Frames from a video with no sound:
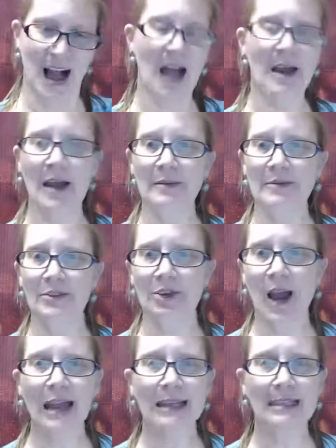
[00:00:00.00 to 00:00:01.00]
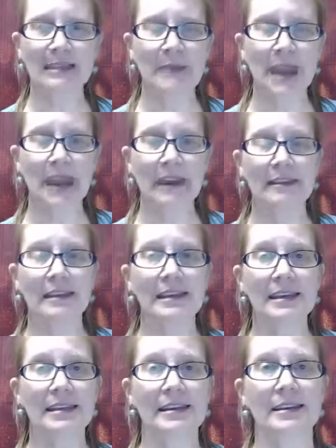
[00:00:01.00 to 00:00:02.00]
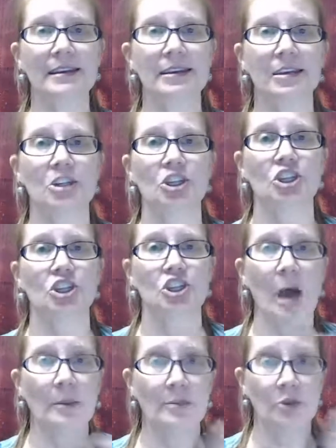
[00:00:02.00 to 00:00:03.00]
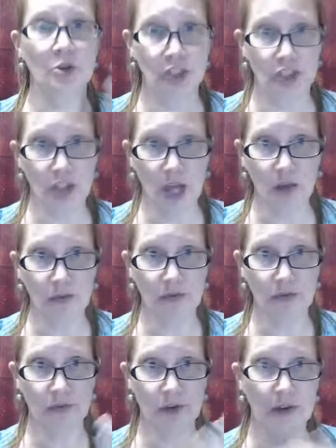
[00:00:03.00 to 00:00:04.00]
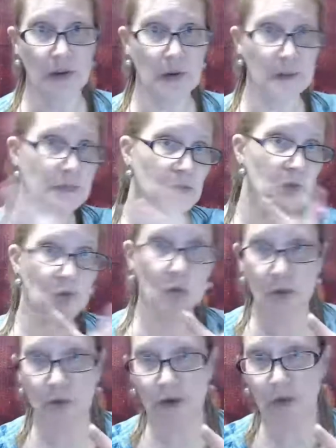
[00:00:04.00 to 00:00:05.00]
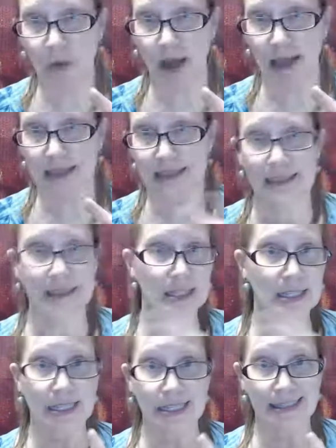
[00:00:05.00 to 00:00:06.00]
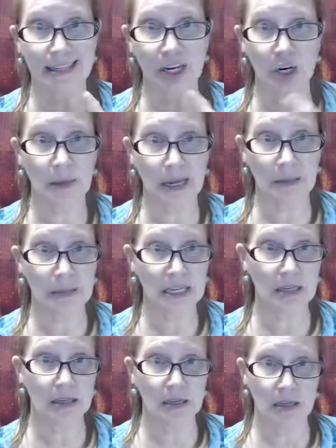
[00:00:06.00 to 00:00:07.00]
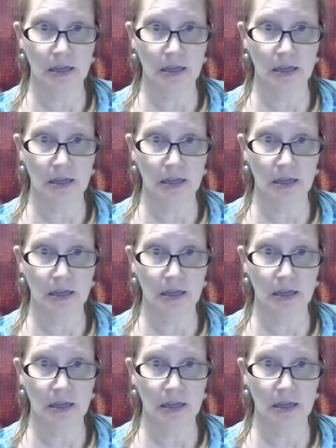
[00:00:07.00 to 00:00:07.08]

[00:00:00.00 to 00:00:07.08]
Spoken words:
I'm trying to make the shop your shelf jewelry wise a little easier maybe.